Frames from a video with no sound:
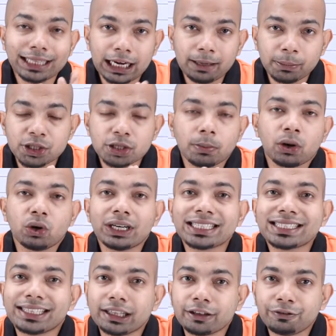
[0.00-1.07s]
That much amount
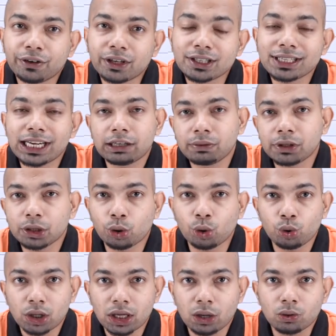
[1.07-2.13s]
is the difference that will
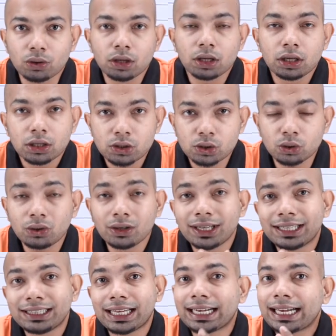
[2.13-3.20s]
go down. So
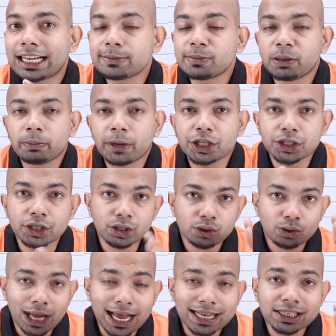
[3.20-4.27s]
that has been mentioned.
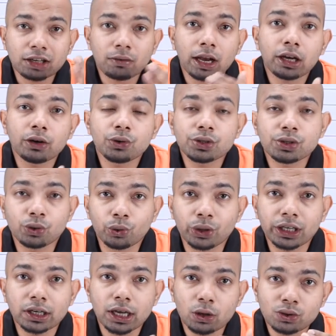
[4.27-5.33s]
So asset value is
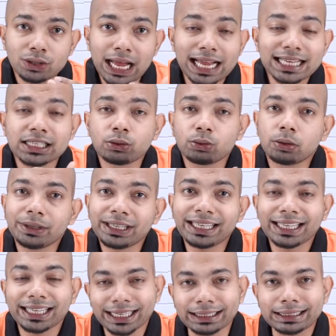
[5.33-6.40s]
going down, so asset will be
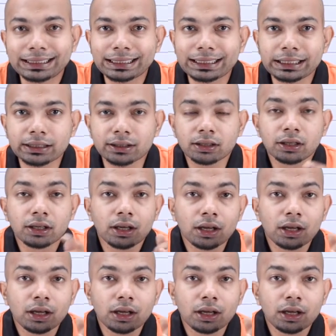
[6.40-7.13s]
credited here.